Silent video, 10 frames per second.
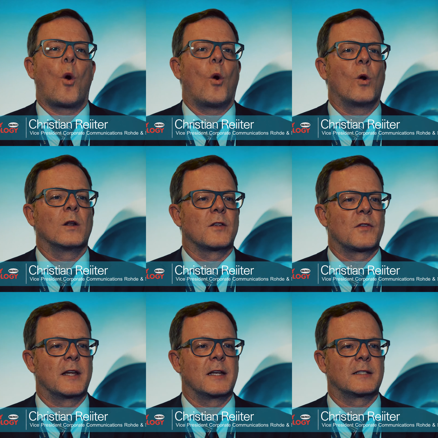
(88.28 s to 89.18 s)
all the
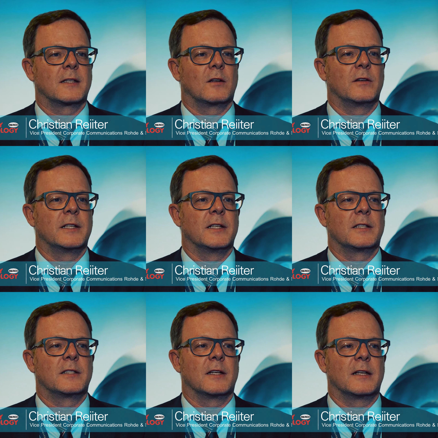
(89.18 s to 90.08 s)
things that are needed
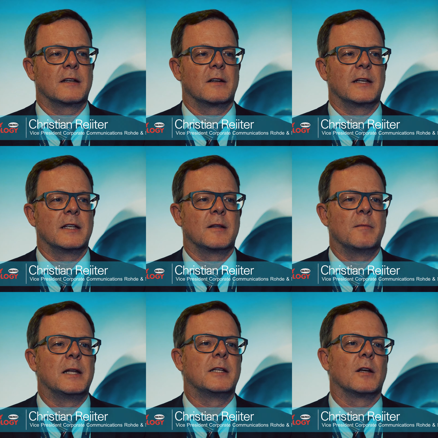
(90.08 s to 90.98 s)
in the
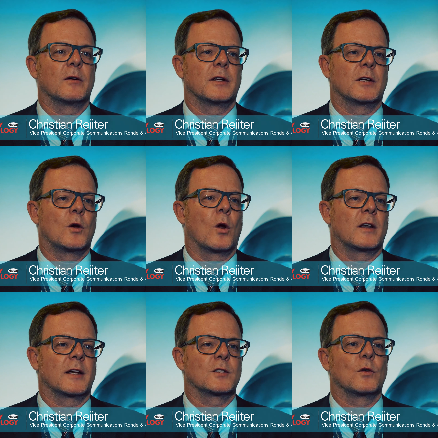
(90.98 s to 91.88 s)
military
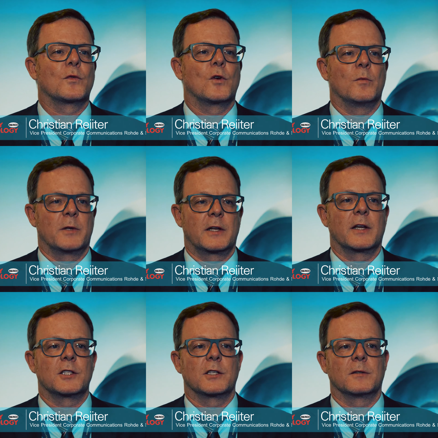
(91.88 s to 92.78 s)
context of
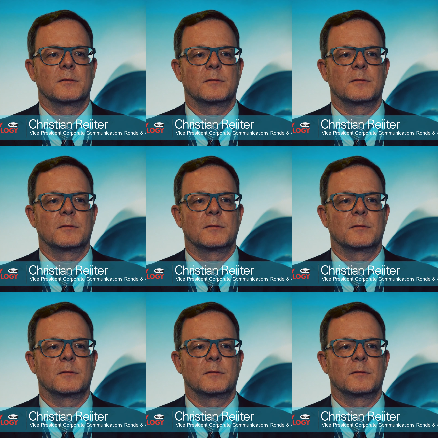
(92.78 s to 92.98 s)
communication.